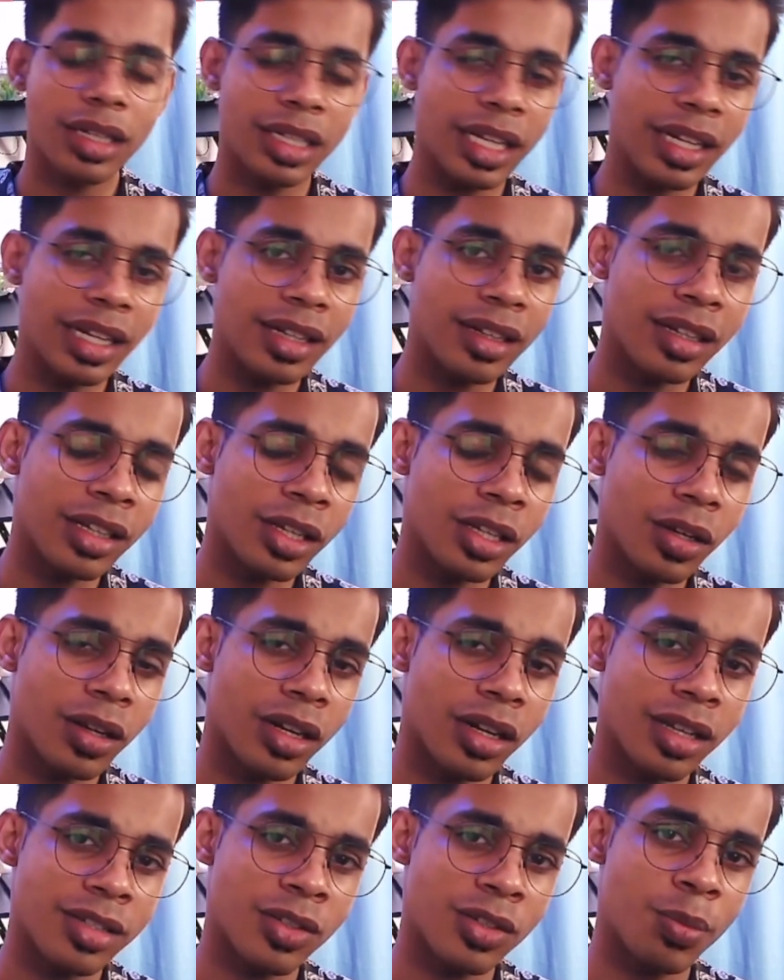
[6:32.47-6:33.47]
tailoring your
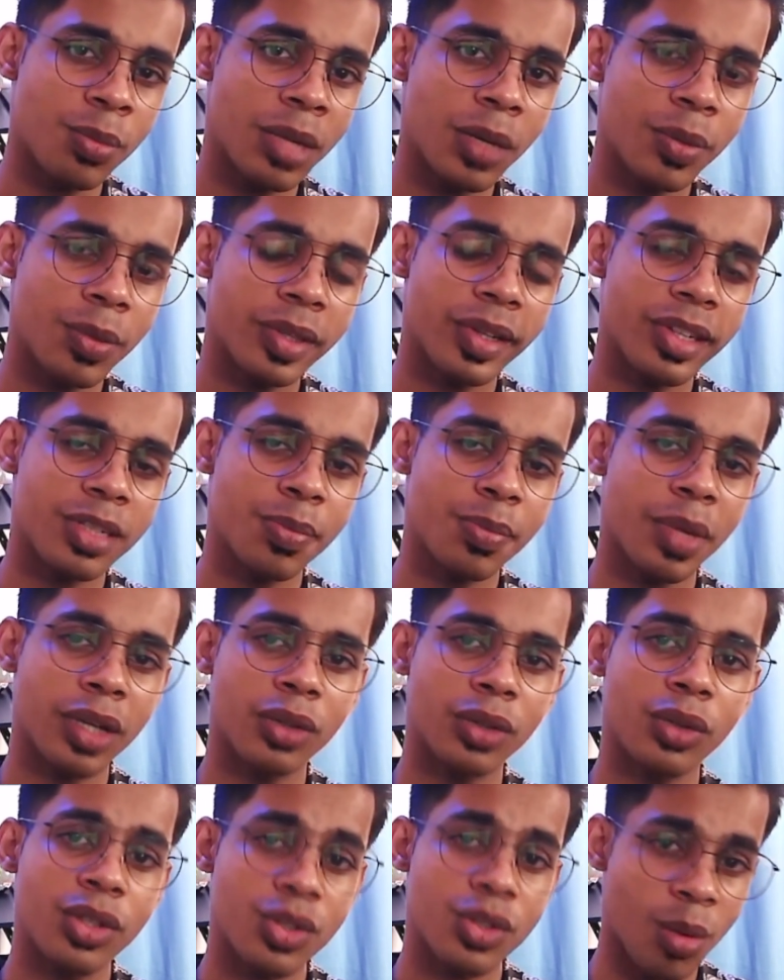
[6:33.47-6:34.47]
resume with respect
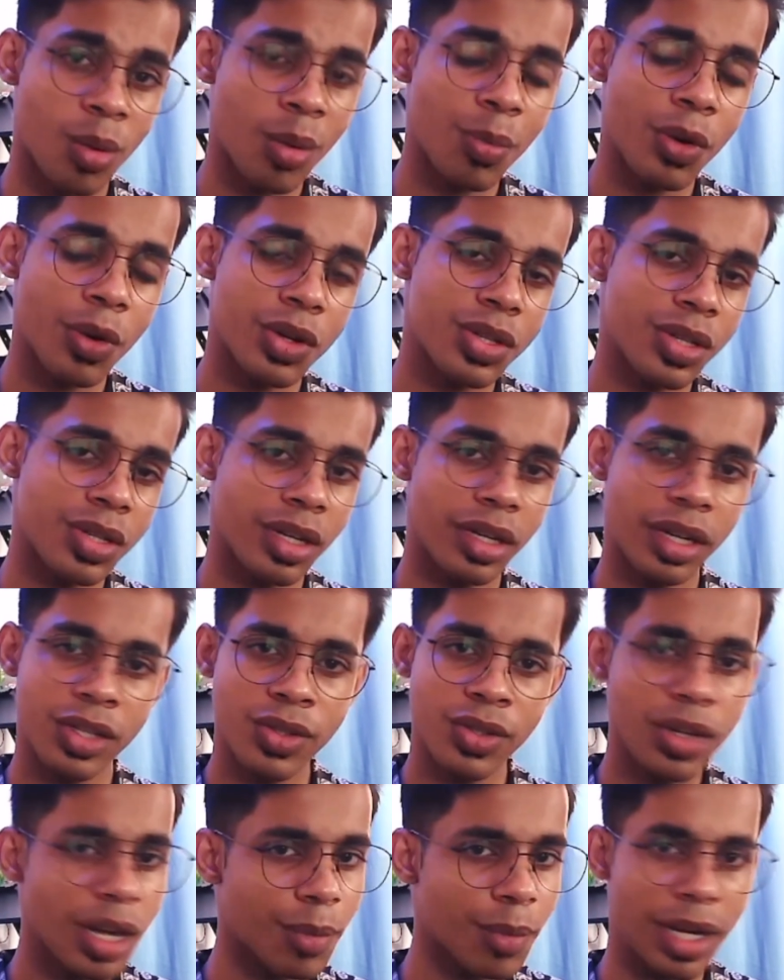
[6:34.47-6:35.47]
to the job opportunities you
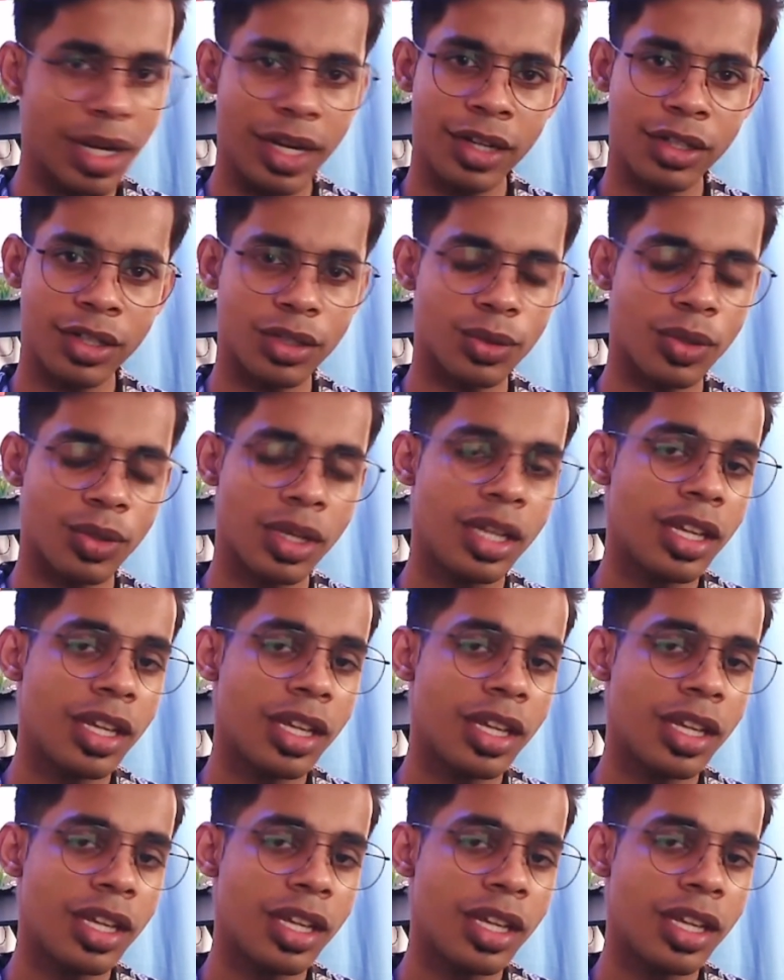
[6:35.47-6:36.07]
are applying to.